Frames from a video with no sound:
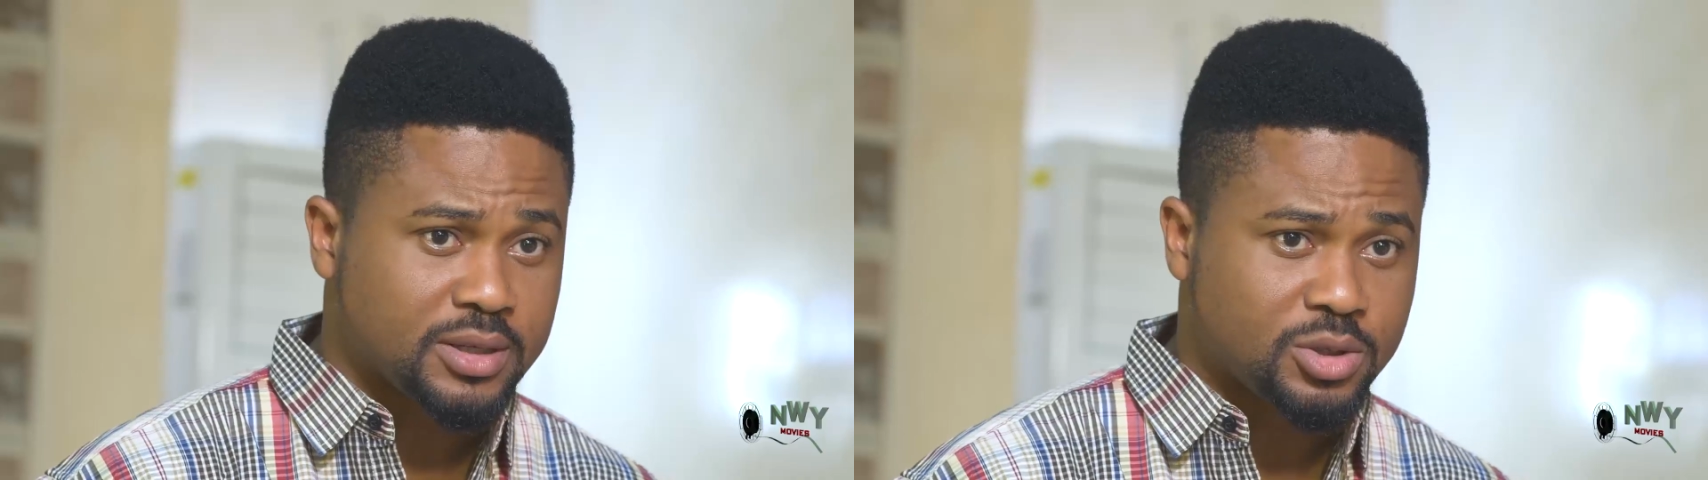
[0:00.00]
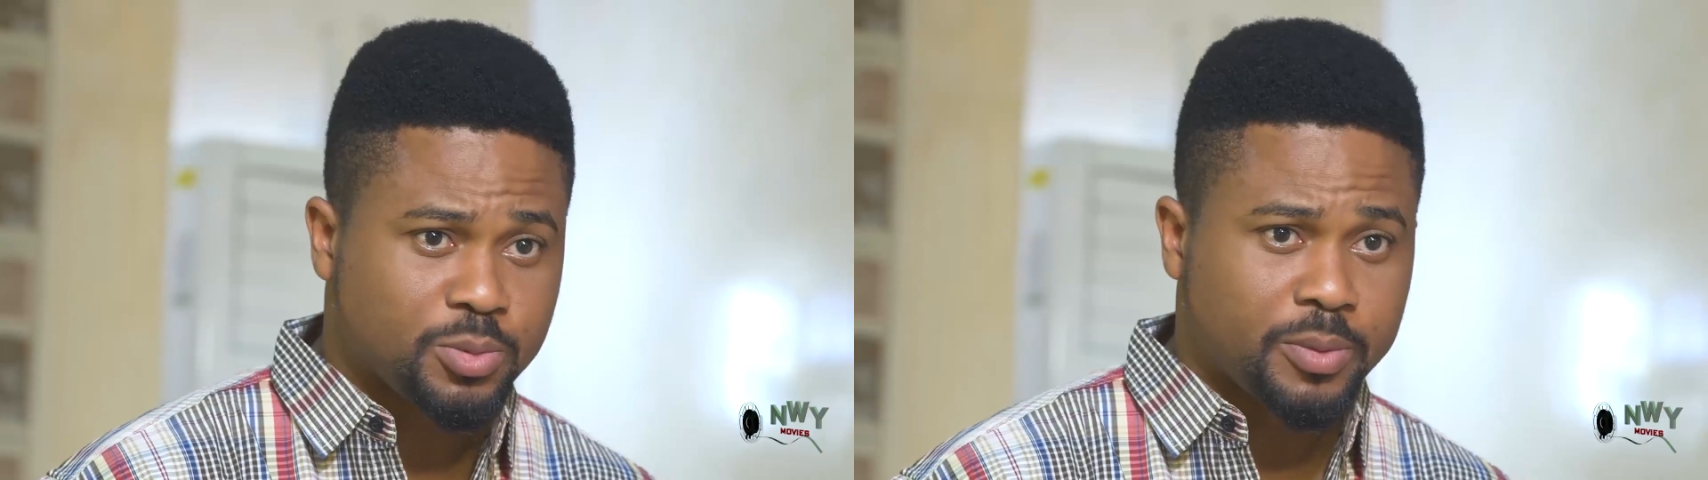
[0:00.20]

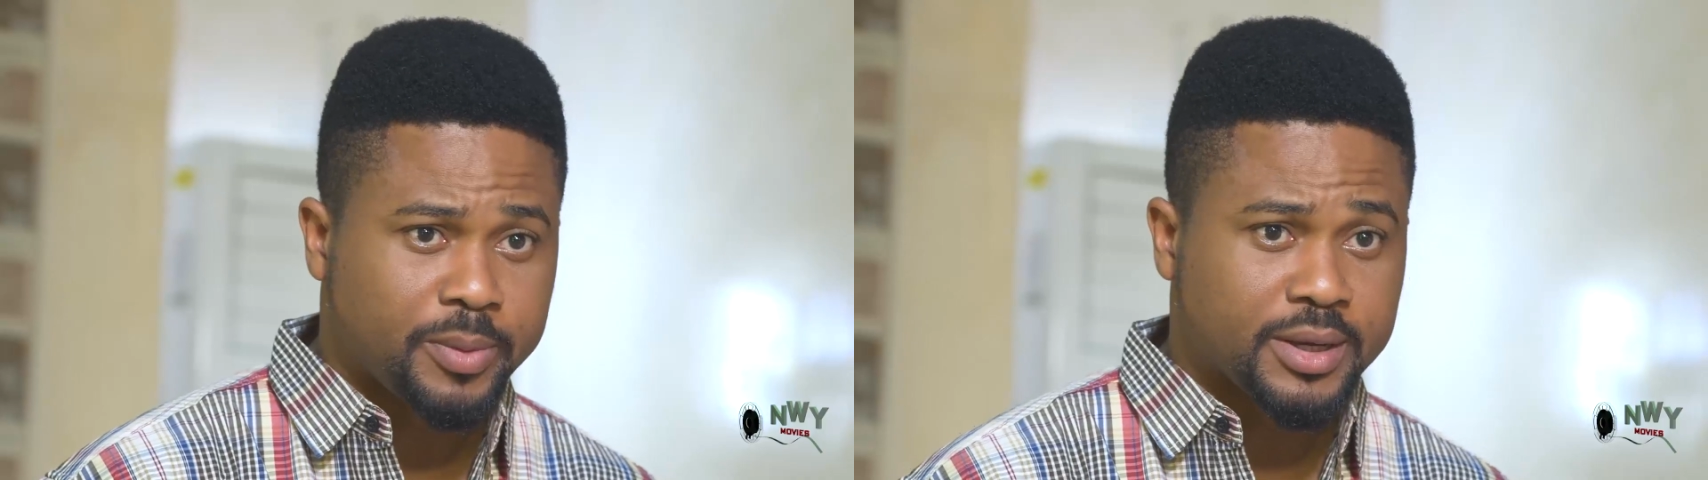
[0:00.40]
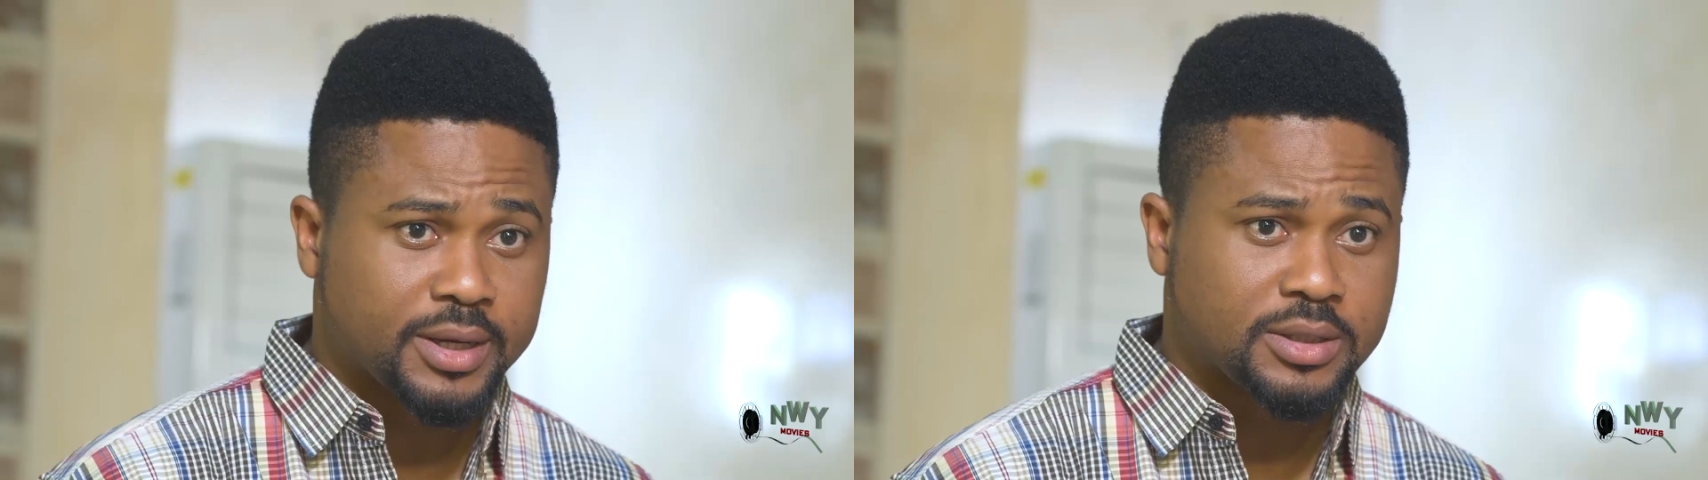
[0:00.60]
at the
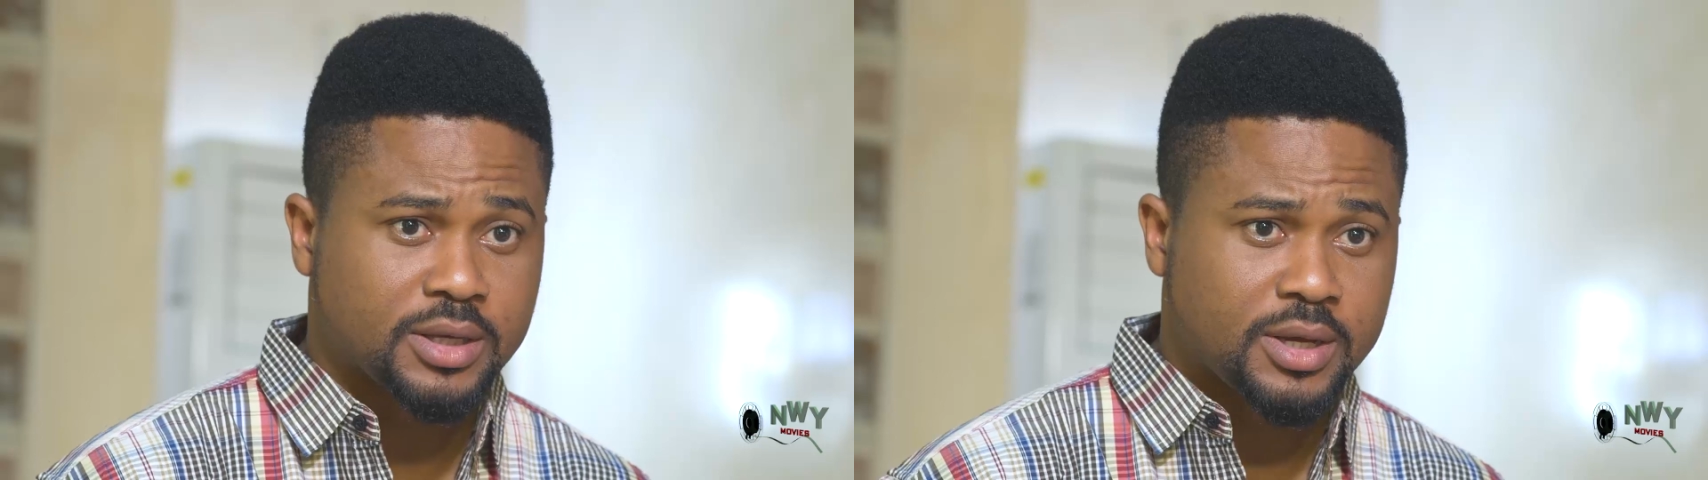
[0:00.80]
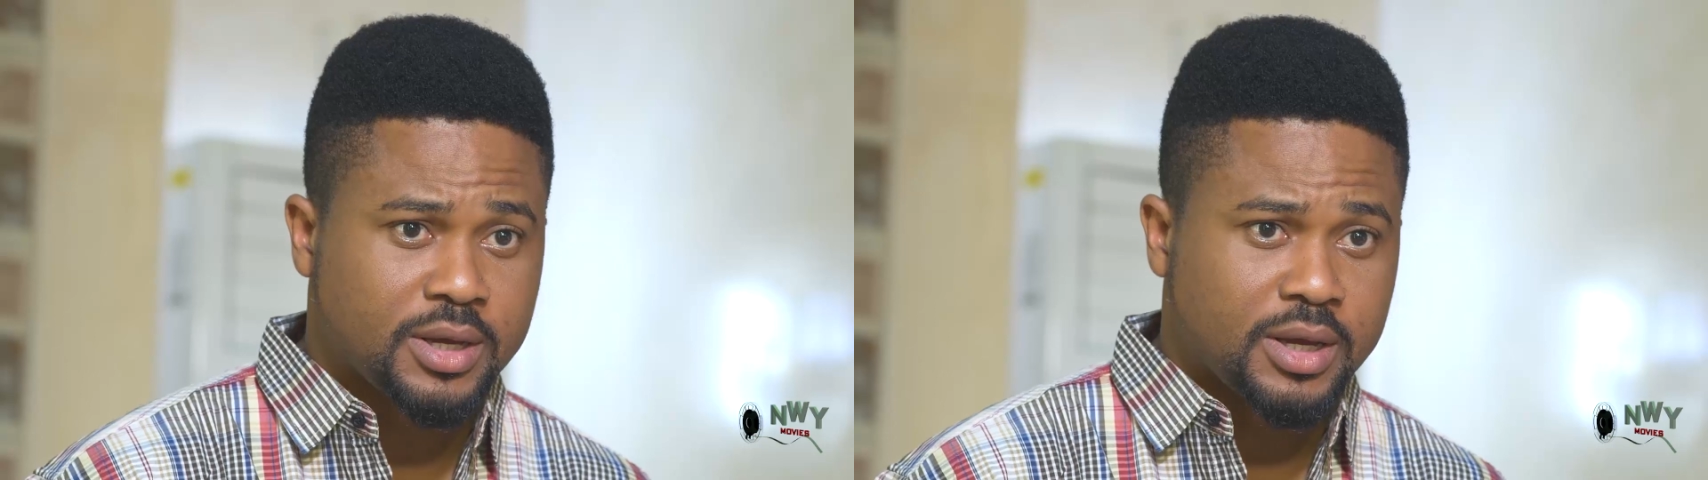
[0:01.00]
supermarket
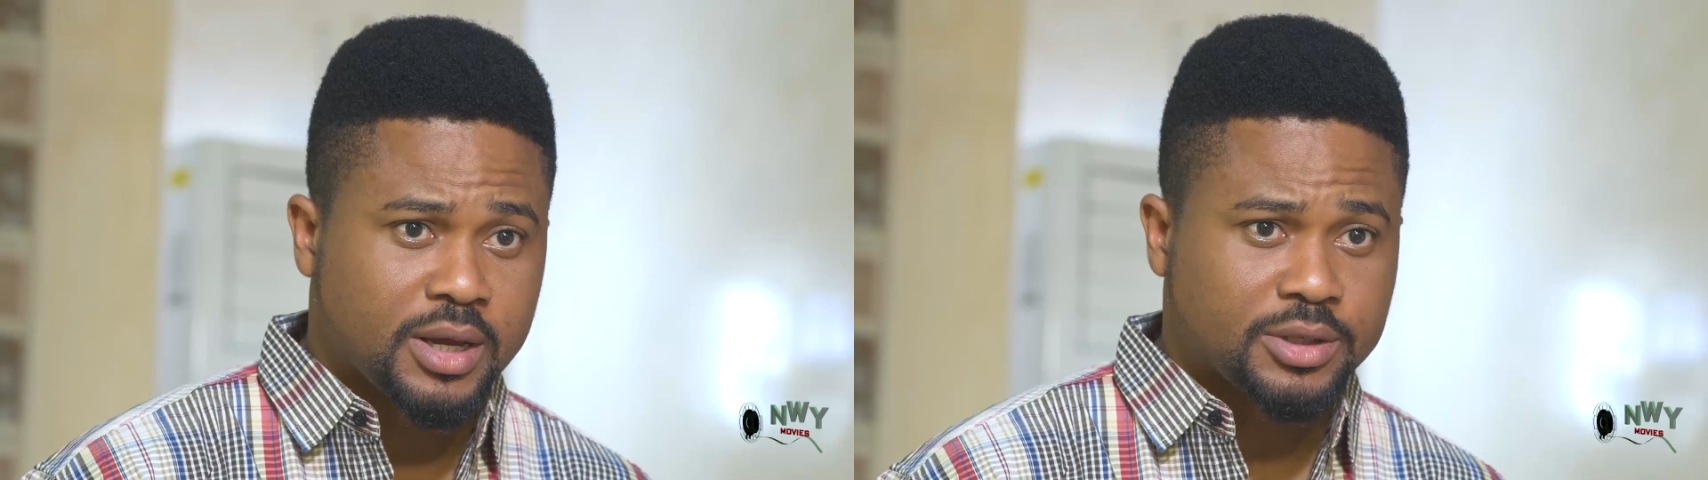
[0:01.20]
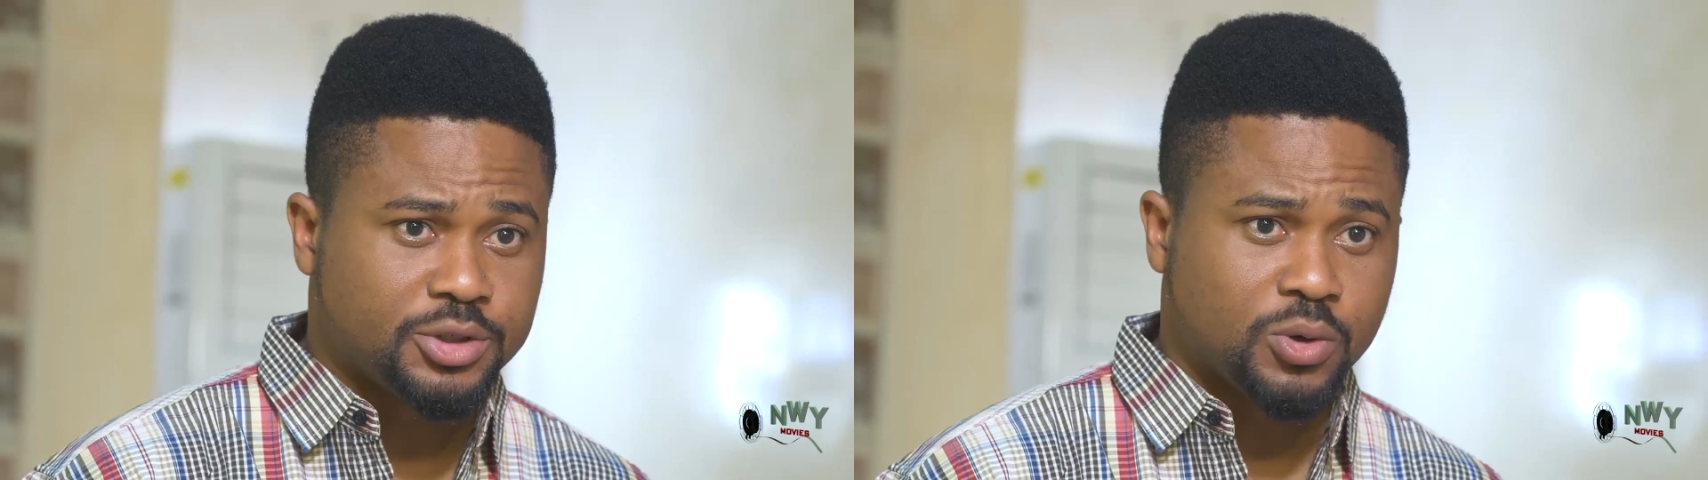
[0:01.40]

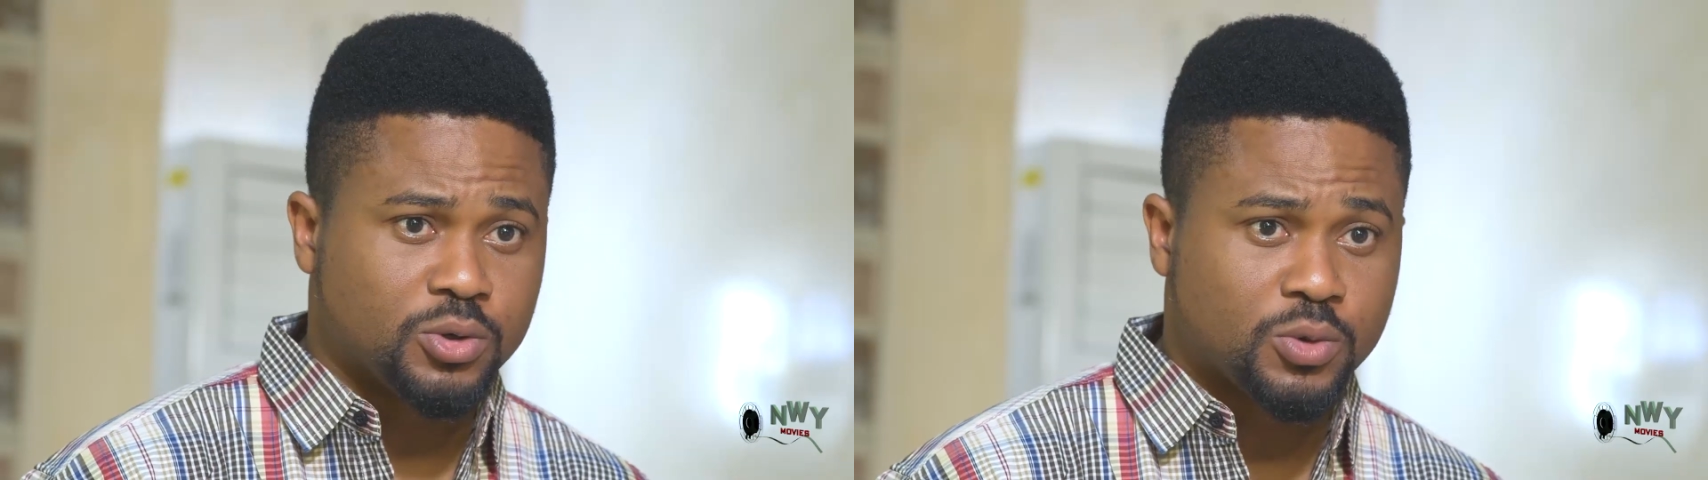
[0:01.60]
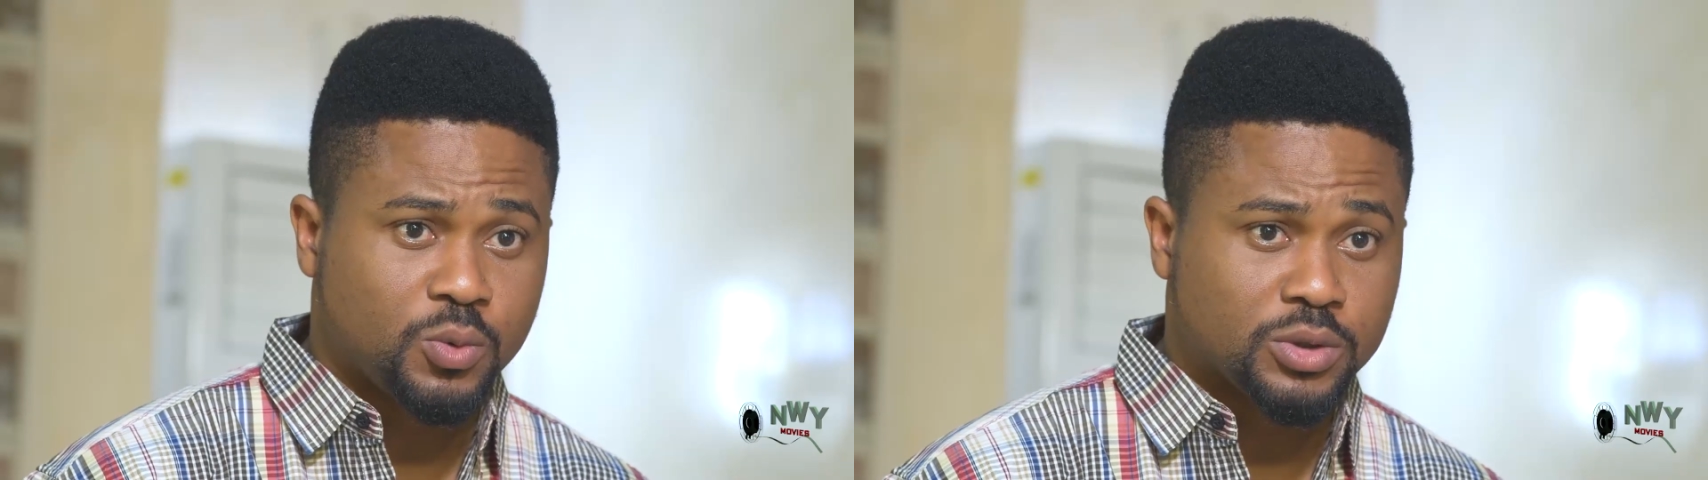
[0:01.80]
and she also